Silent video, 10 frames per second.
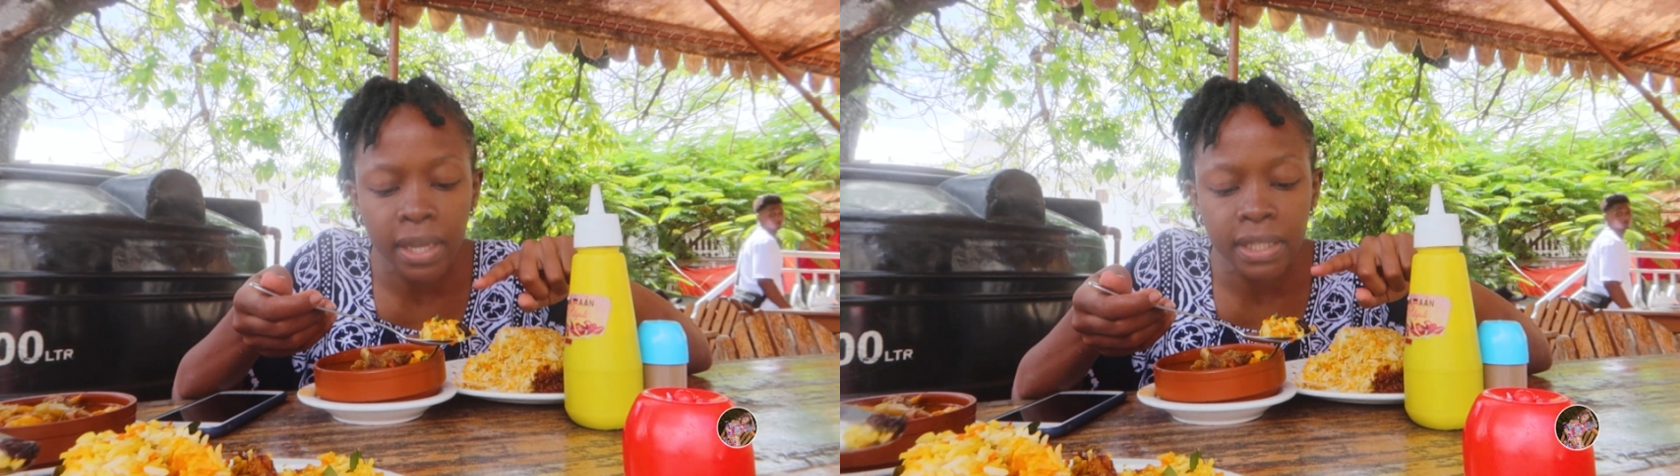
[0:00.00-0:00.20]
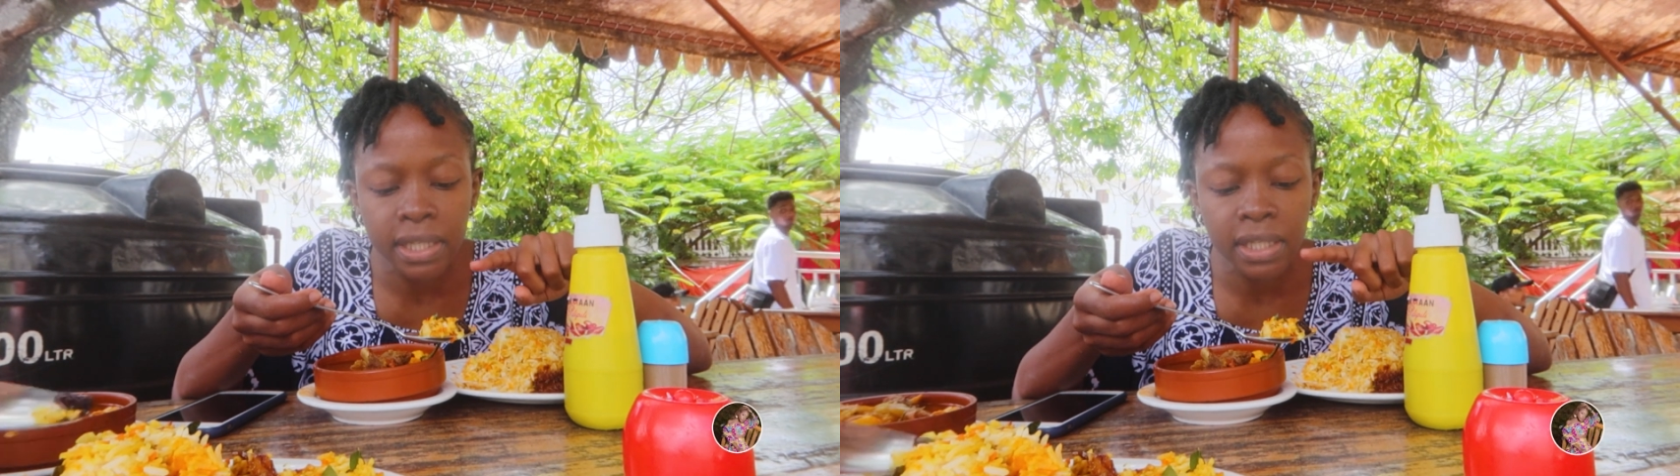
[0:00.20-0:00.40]

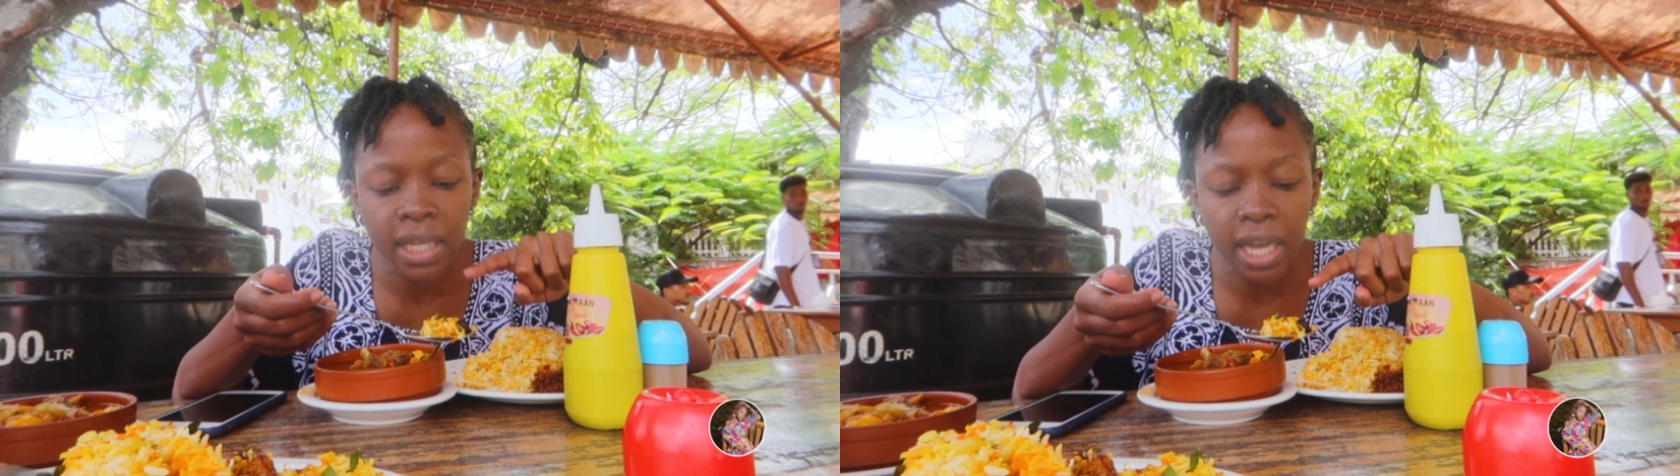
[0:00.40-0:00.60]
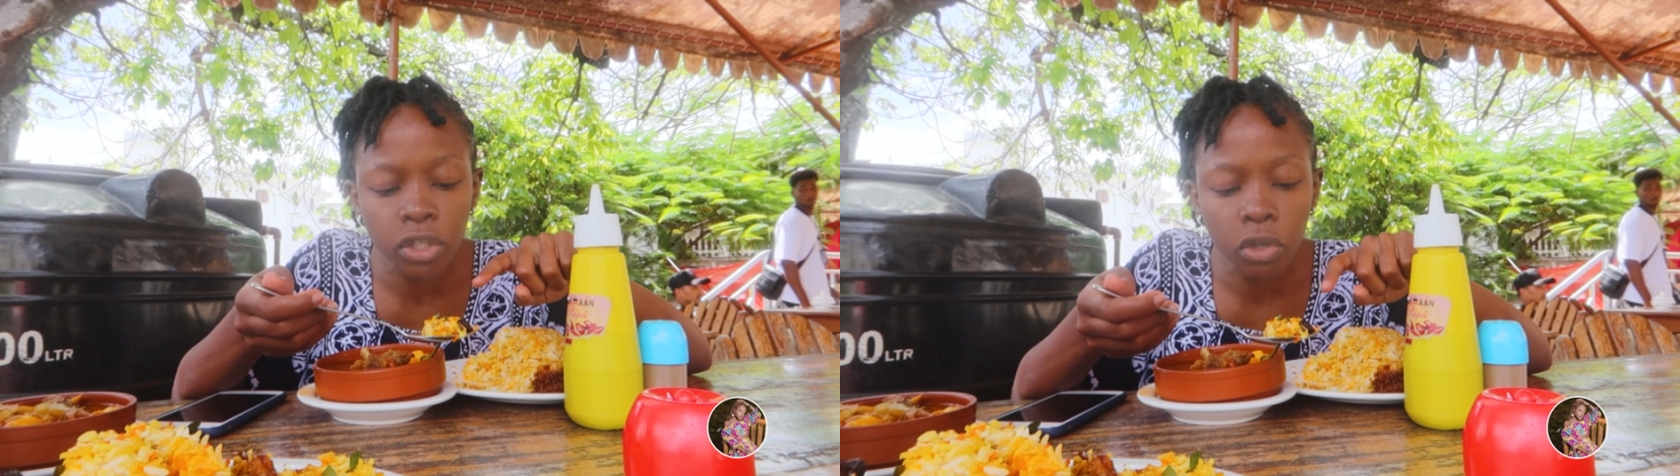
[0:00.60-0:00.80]
Raisins,
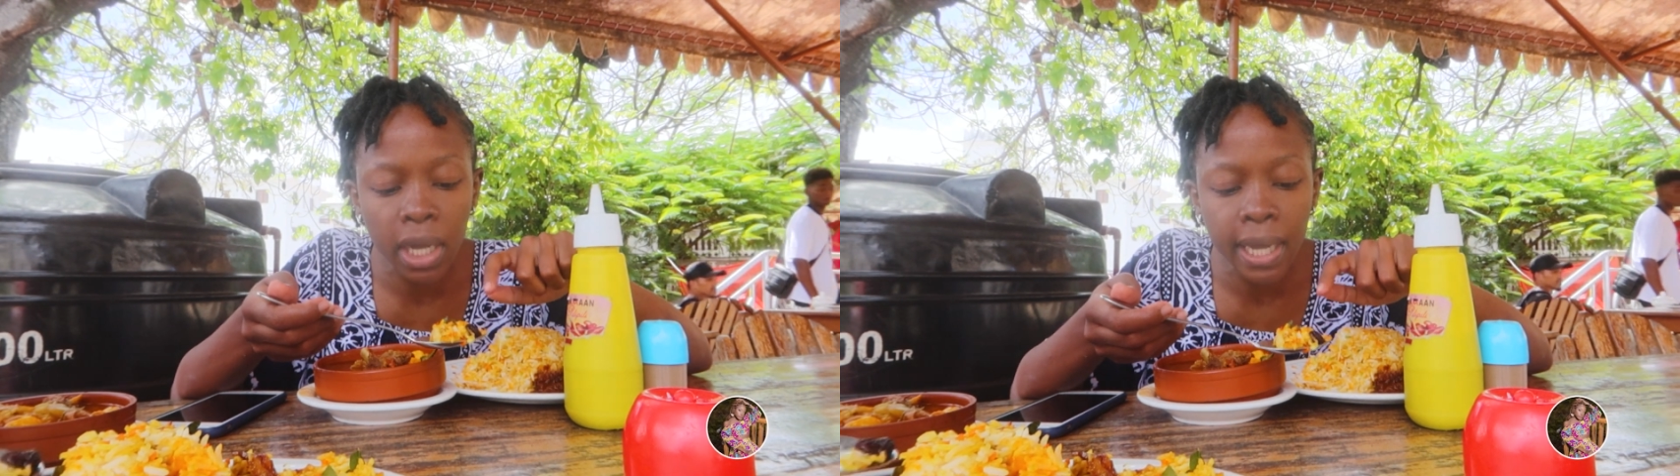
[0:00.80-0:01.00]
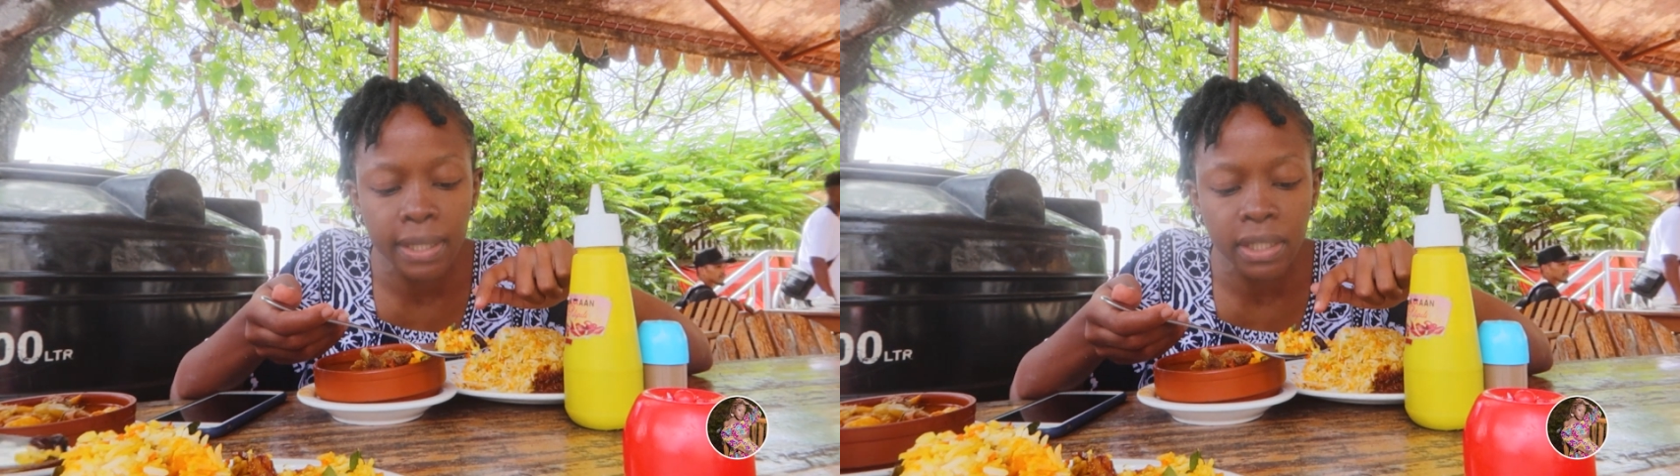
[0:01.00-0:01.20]
cashew,
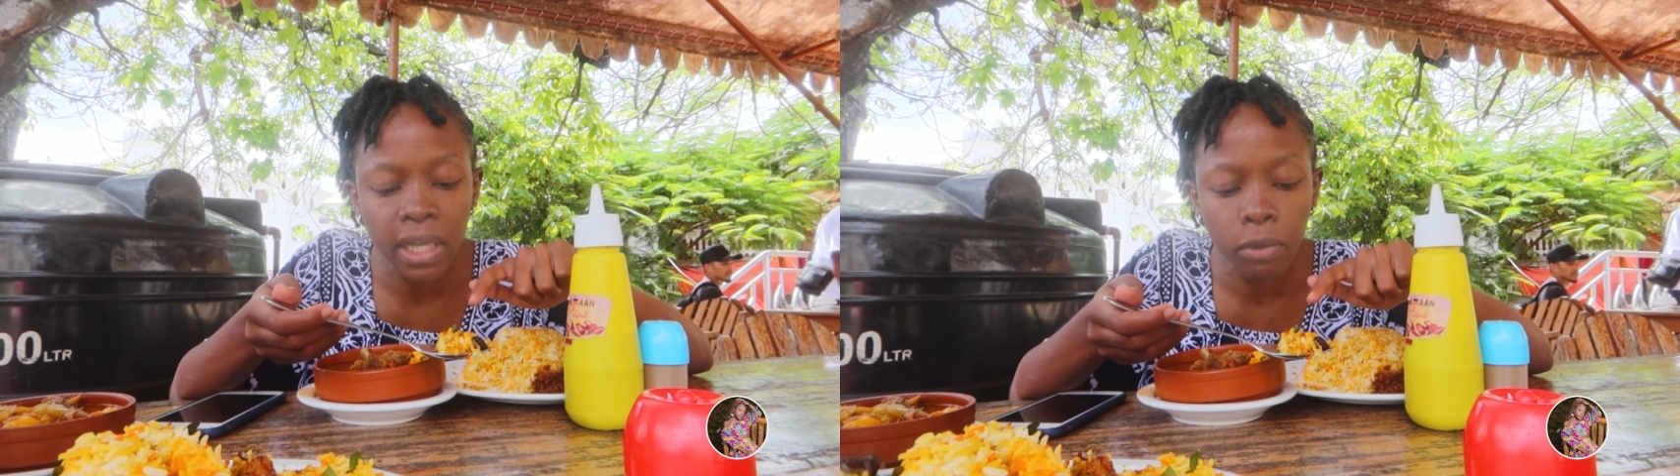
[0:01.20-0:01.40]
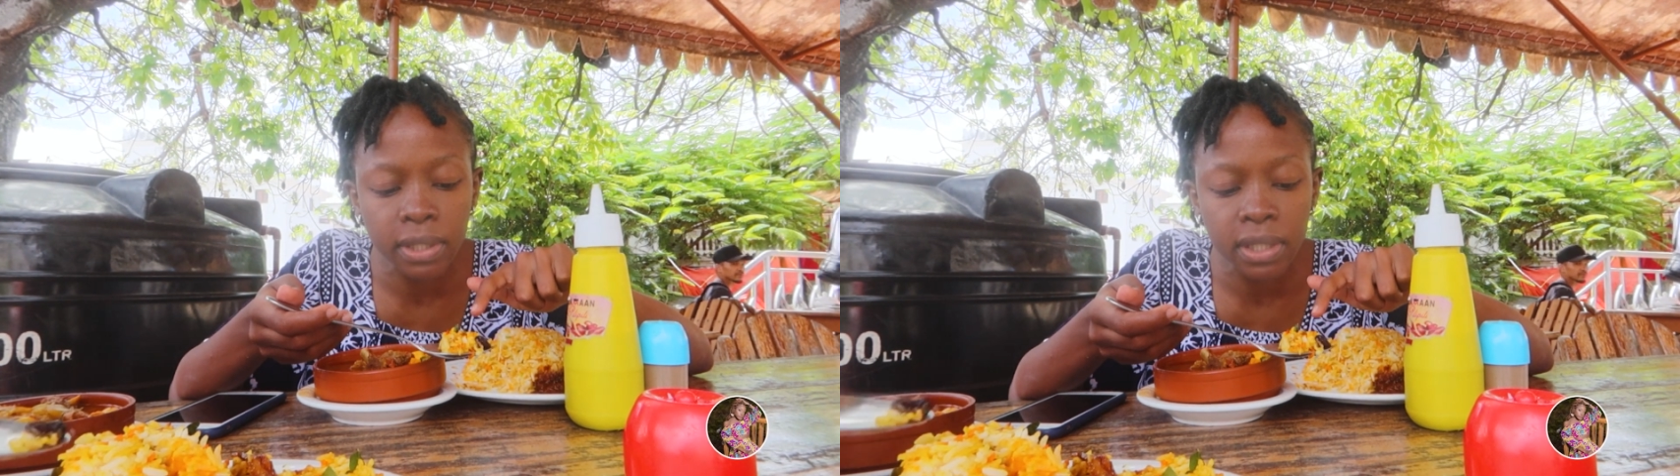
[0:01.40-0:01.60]
cashew
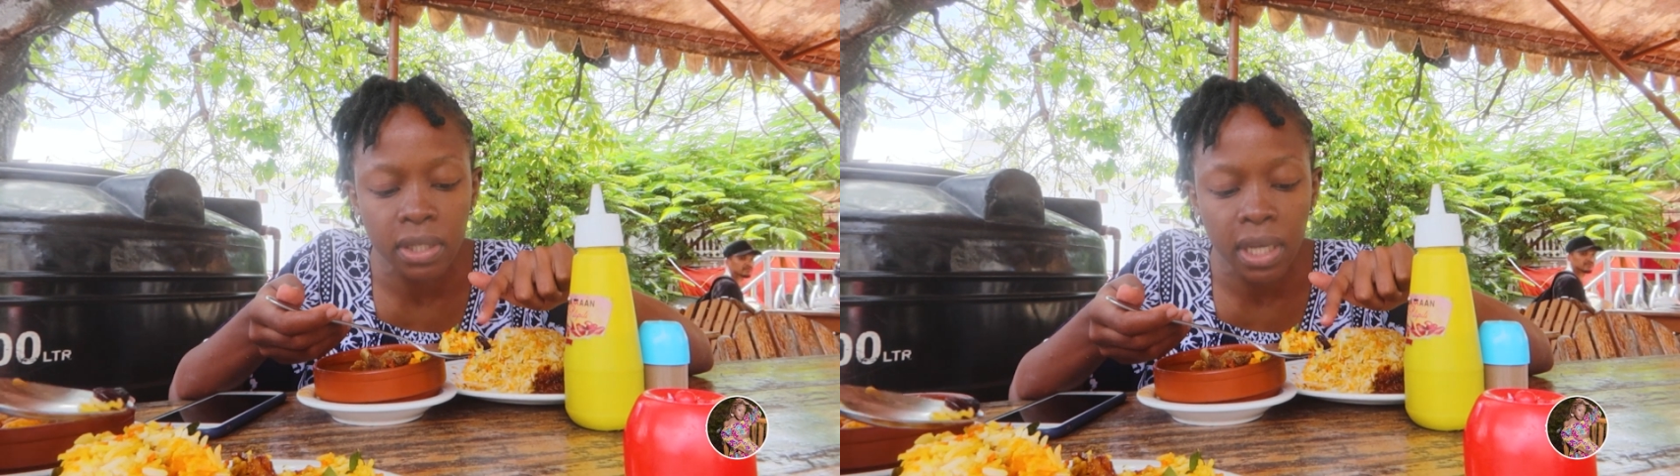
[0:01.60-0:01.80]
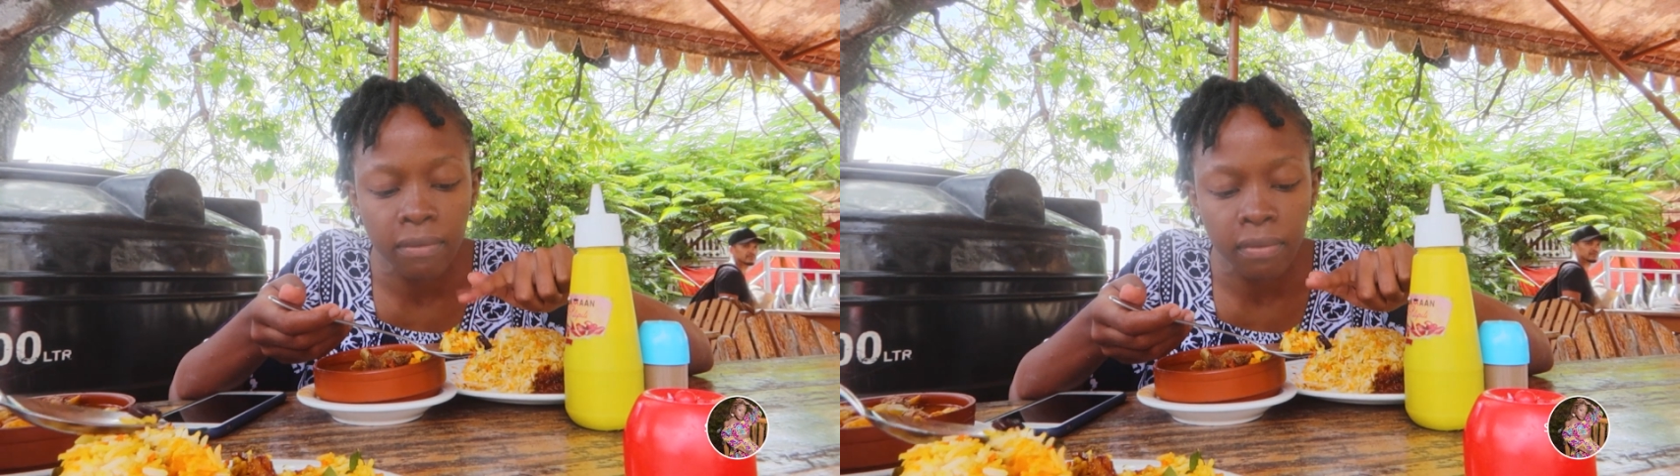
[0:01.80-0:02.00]
nuts, and also
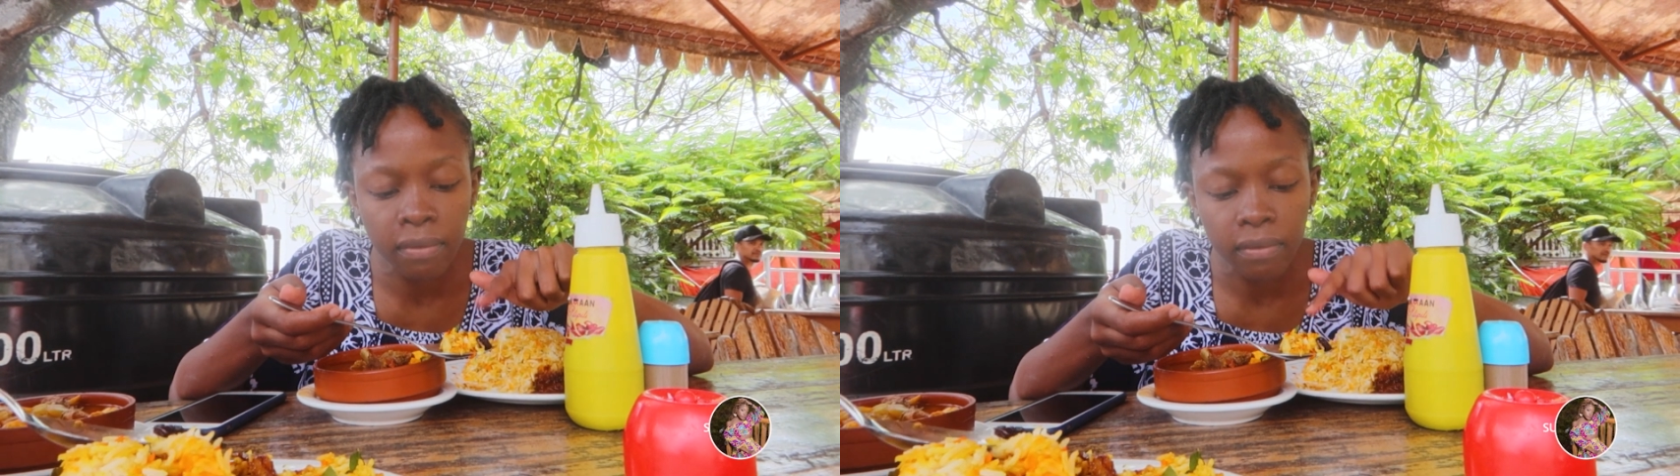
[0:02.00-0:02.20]
sleep.